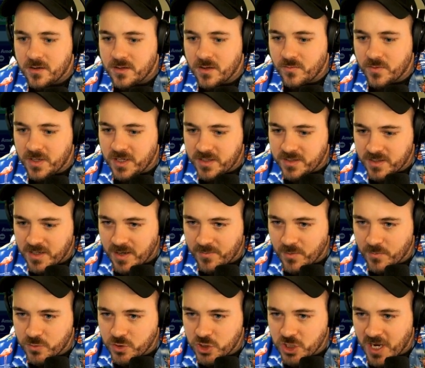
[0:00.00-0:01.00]
that we need to
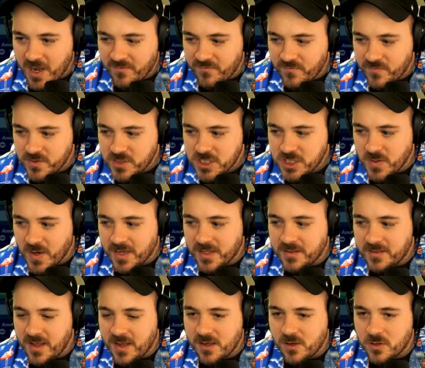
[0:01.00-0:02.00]
name him Jeff so I
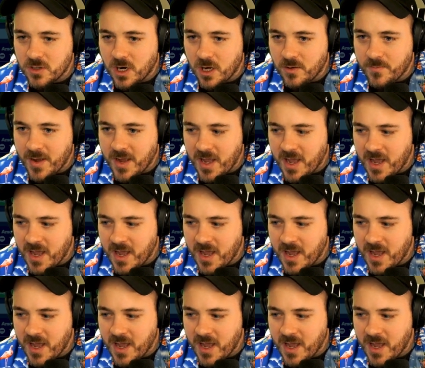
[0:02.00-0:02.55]
can take out all my